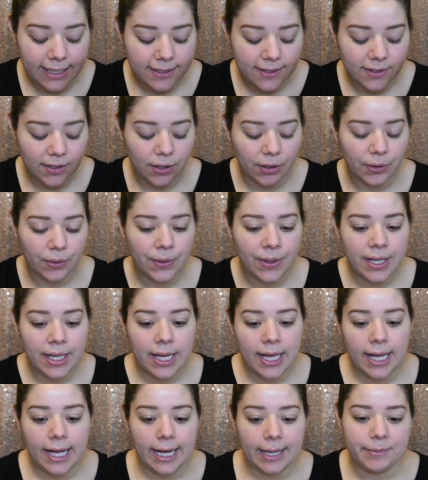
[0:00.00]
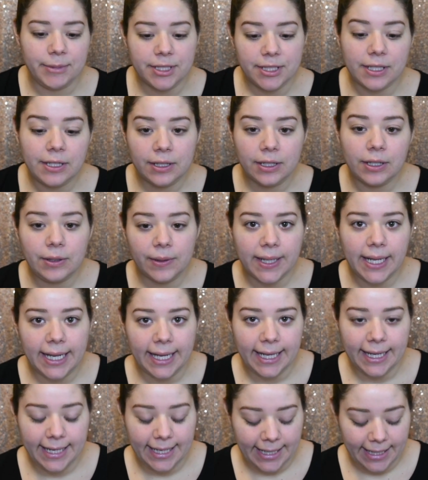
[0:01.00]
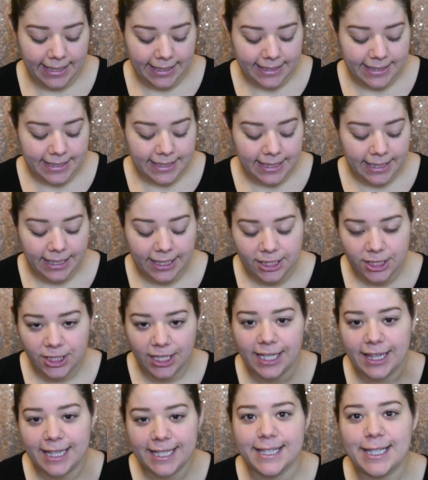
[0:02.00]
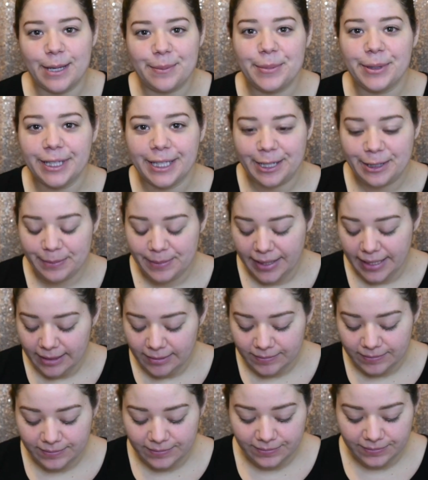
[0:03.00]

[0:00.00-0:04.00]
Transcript: So I'm just going to go ahead and shake these up a little bit.